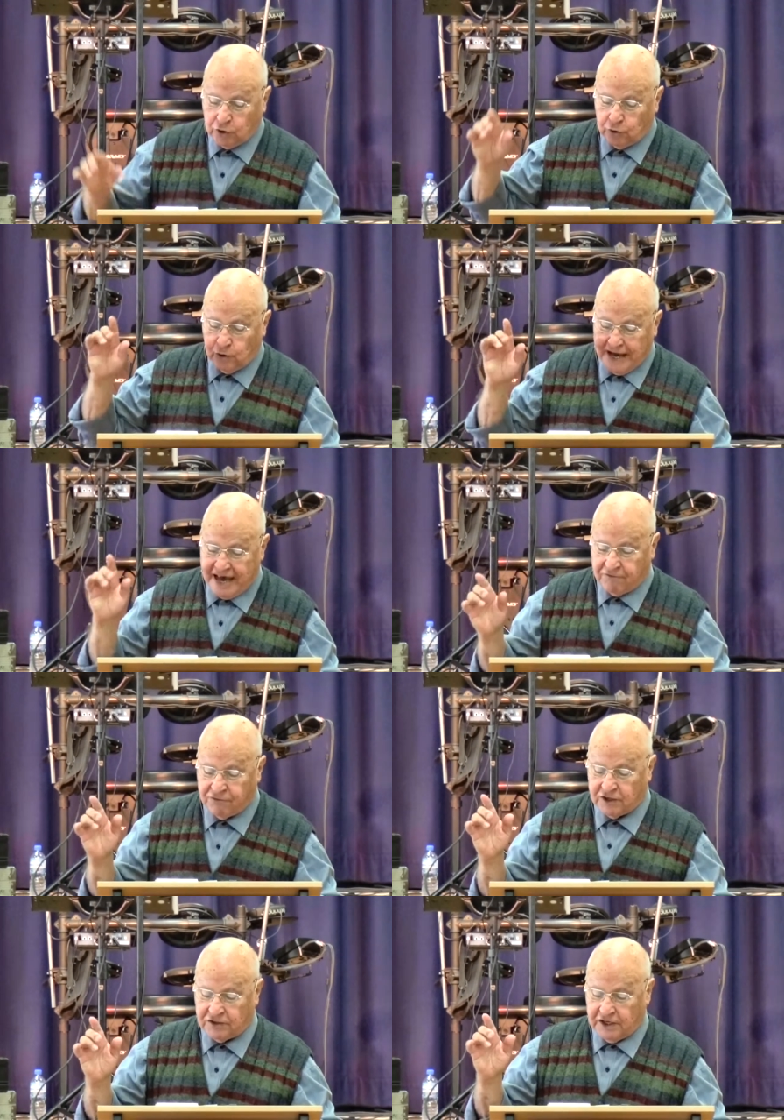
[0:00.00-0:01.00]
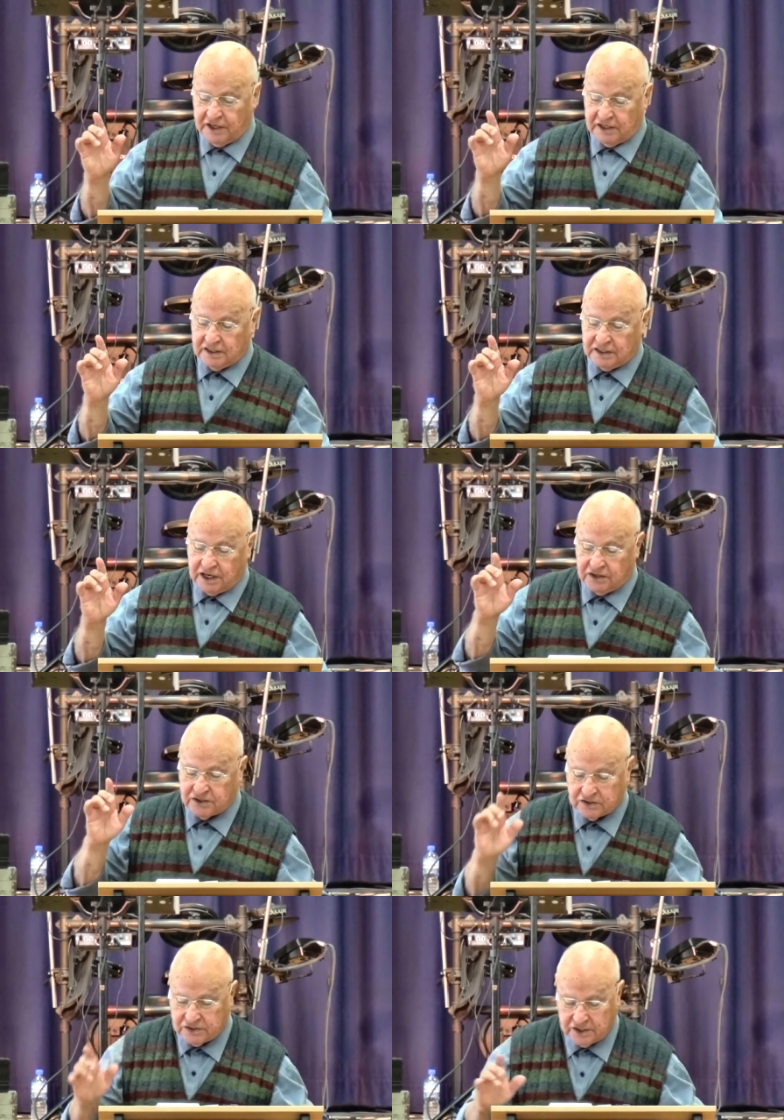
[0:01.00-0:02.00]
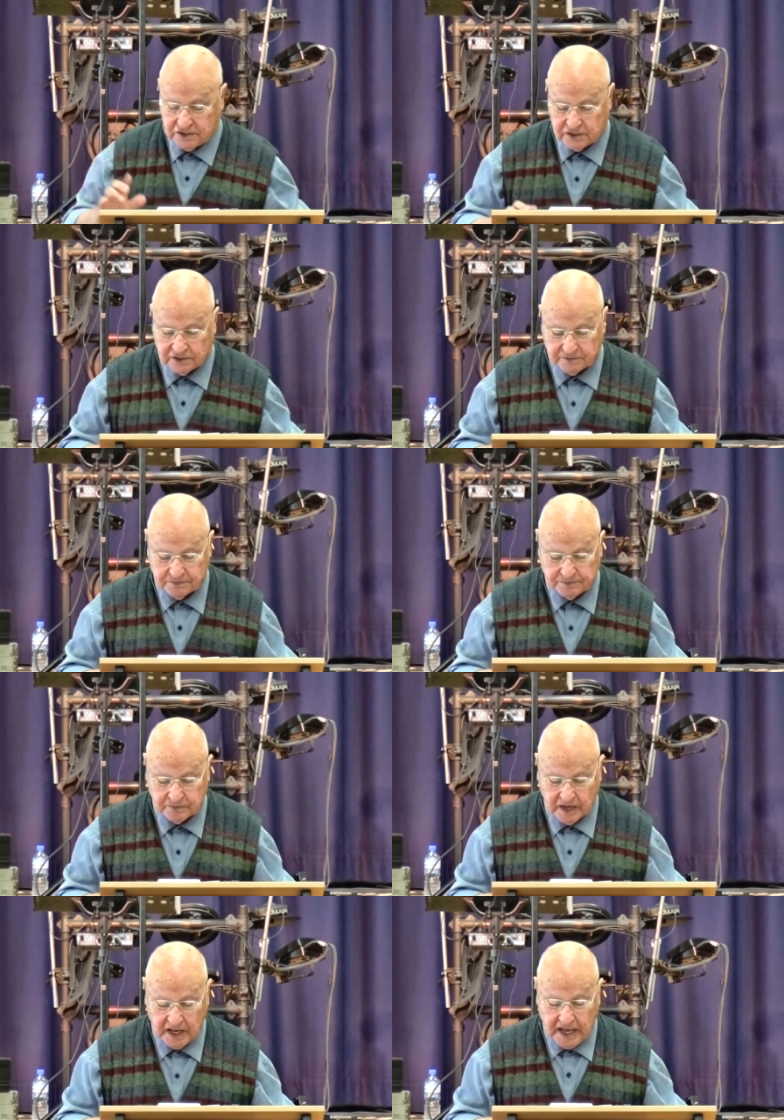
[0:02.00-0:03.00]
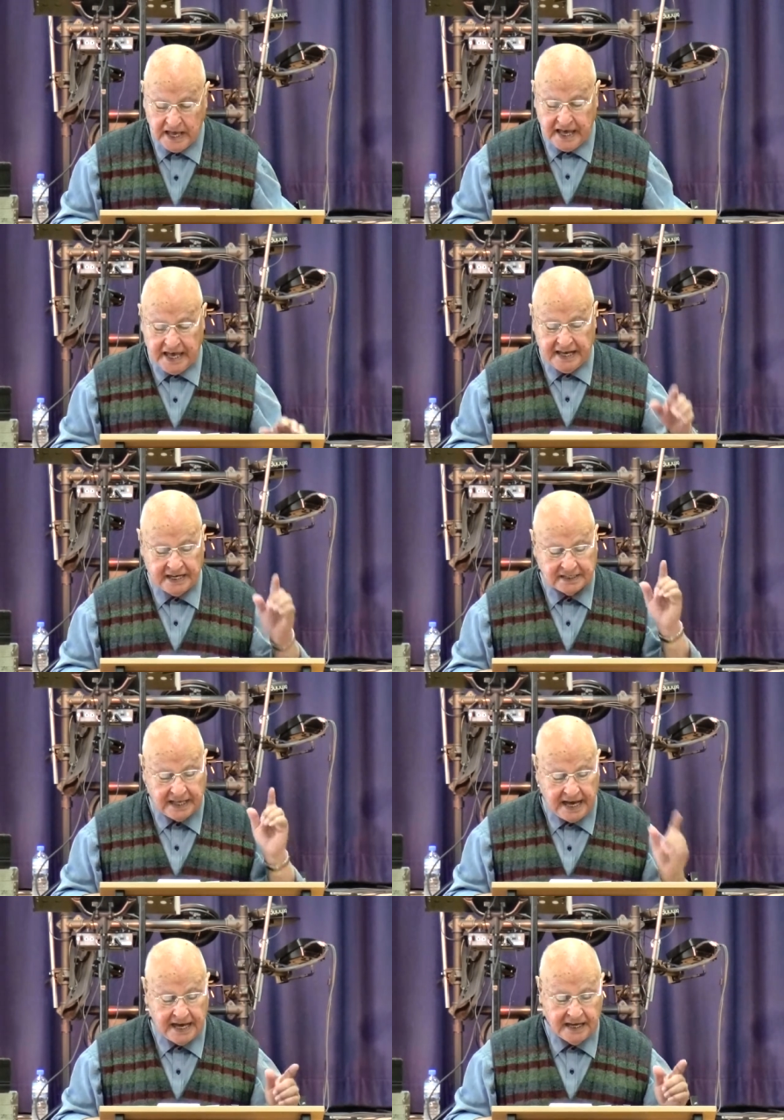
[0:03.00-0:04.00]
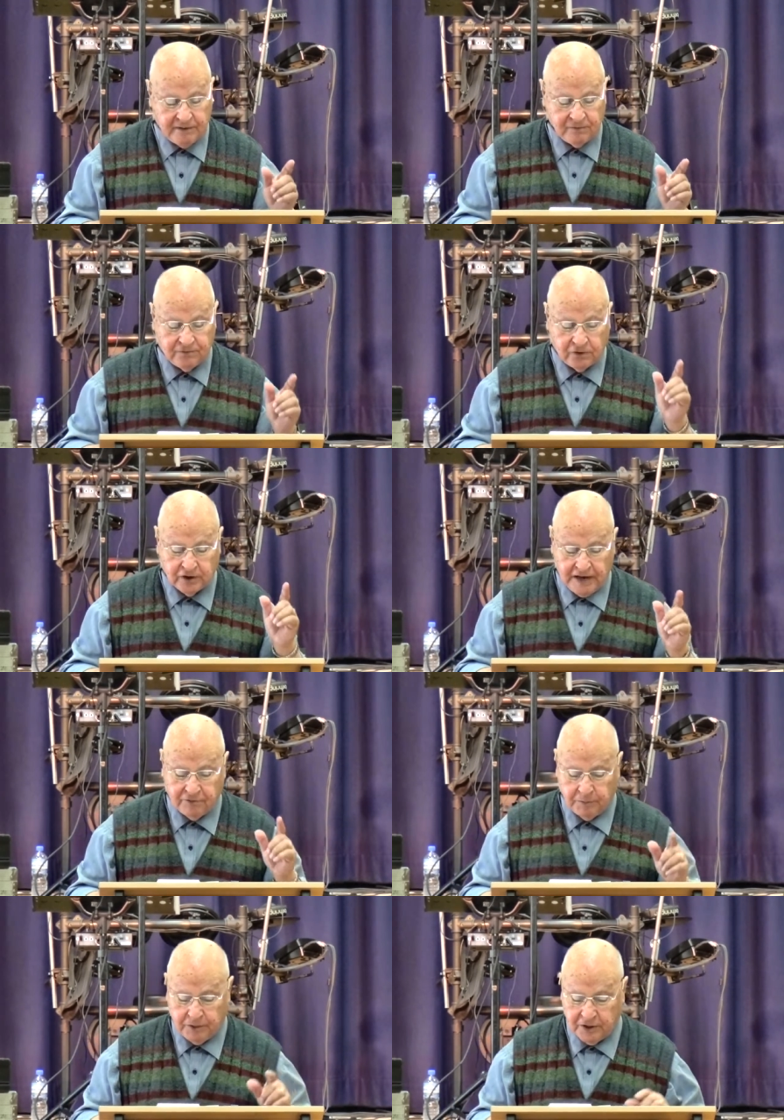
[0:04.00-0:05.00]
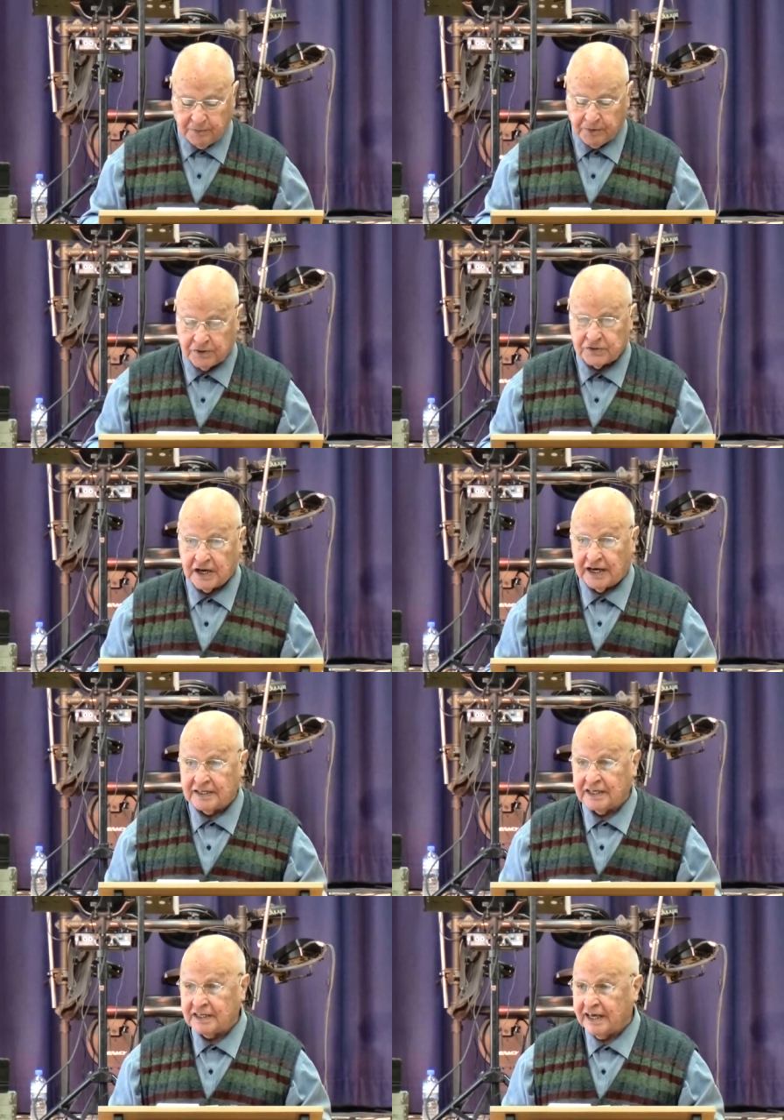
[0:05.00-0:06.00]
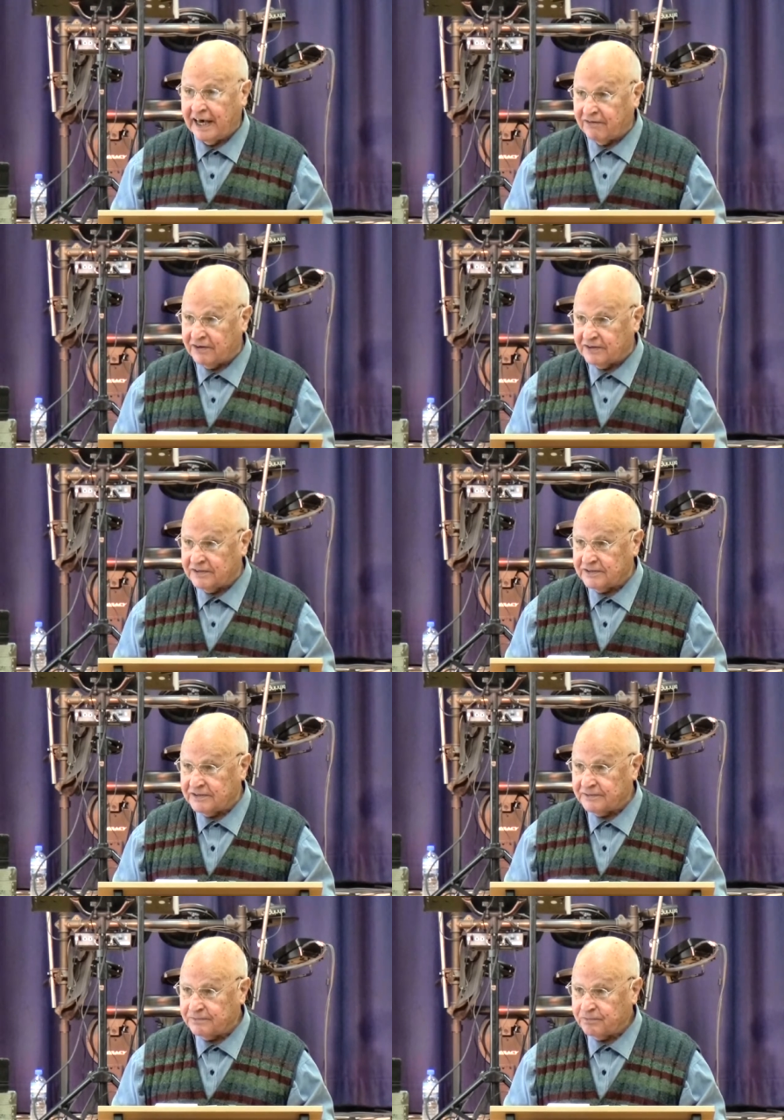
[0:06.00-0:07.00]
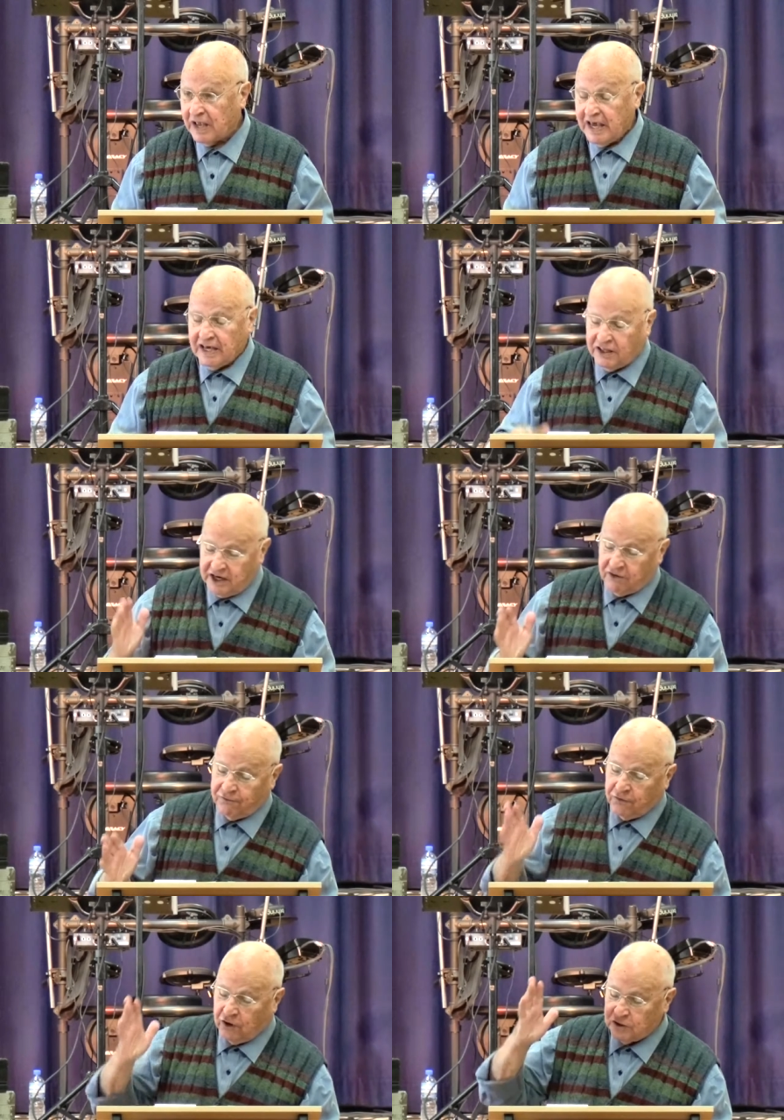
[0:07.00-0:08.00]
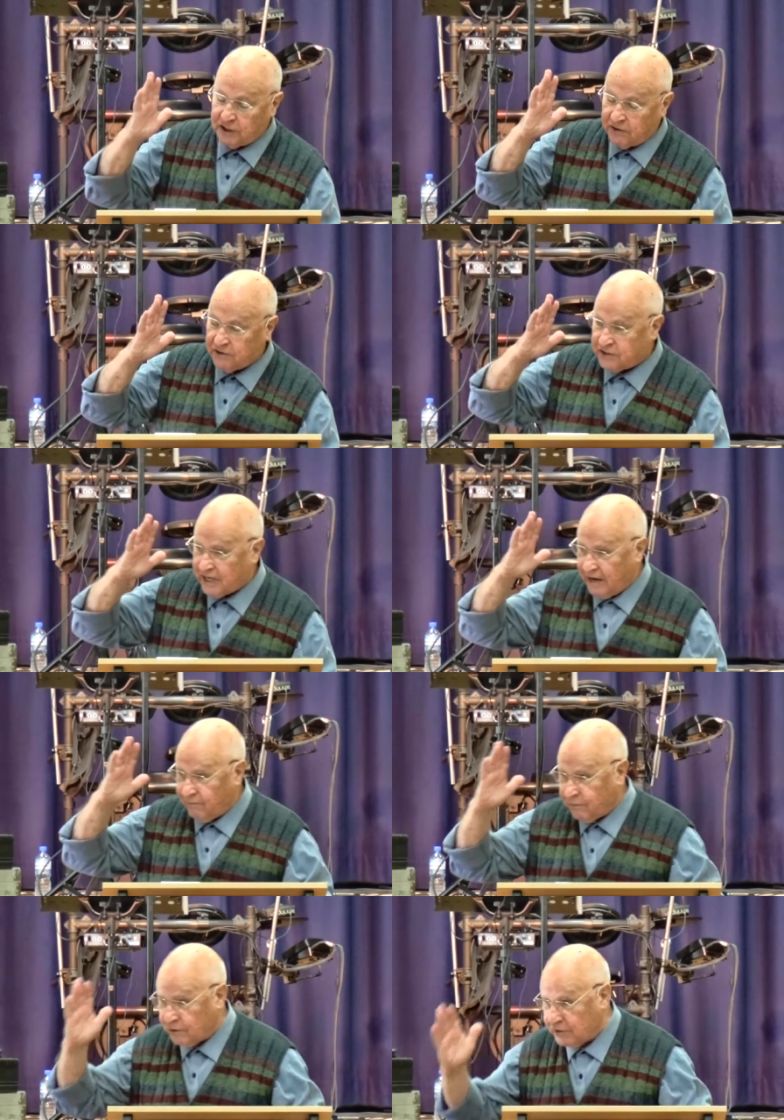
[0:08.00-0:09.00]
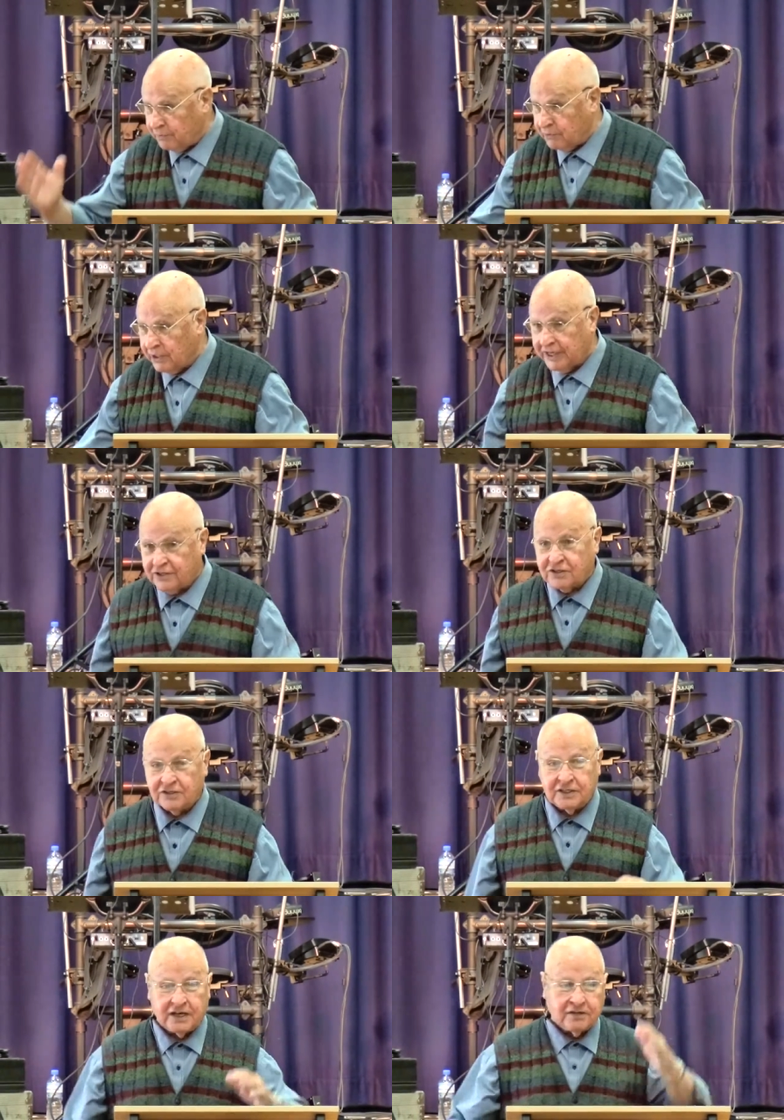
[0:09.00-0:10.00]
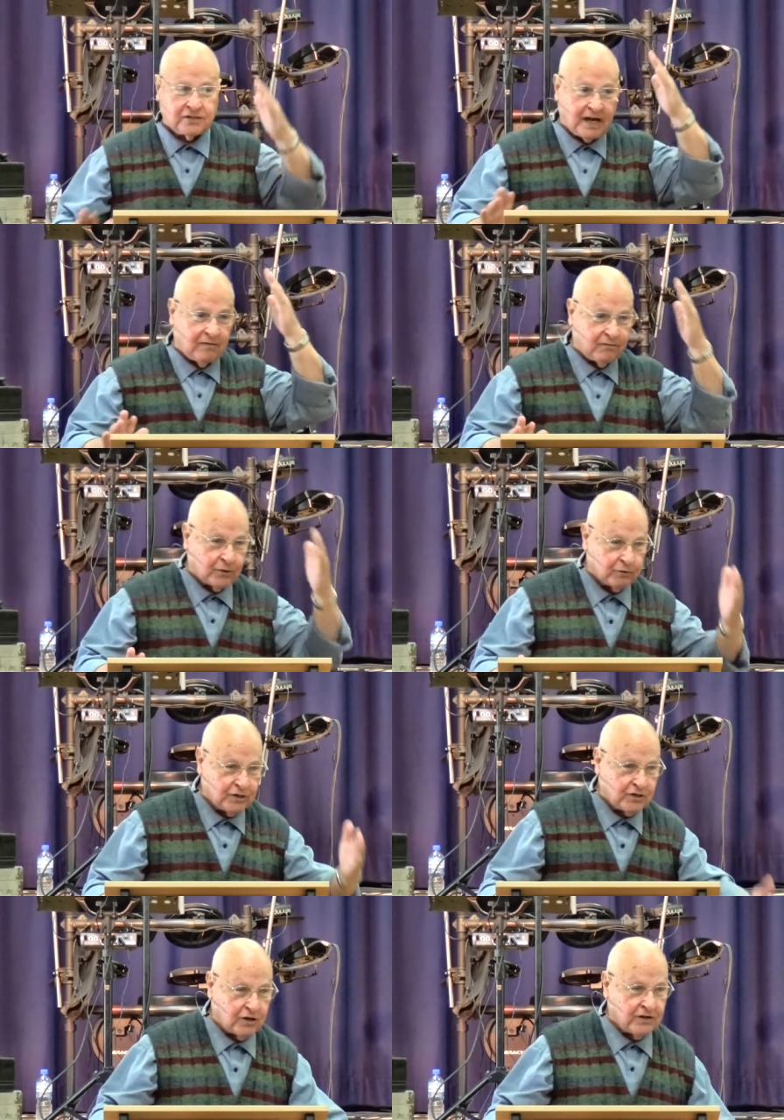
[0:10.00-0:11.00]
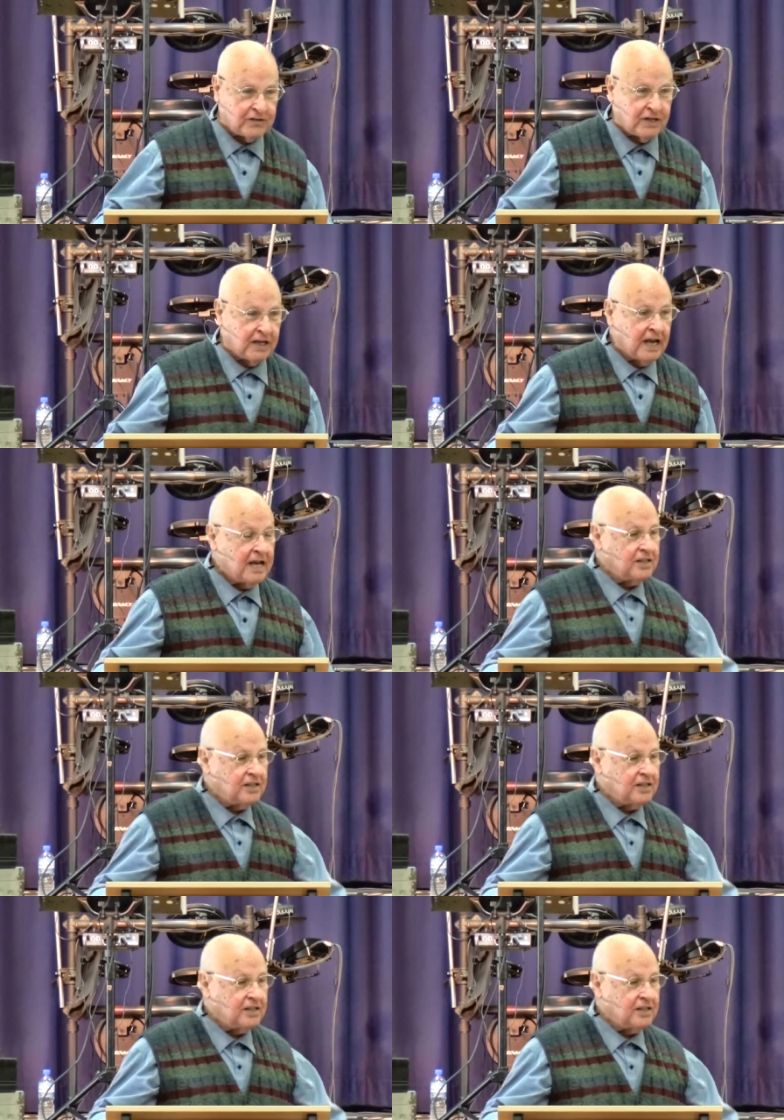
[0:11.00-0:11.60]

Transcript: To everything there is a season and a time for every purpose under the heavens. Therefore there time for tribulation, there is time for rejoicing,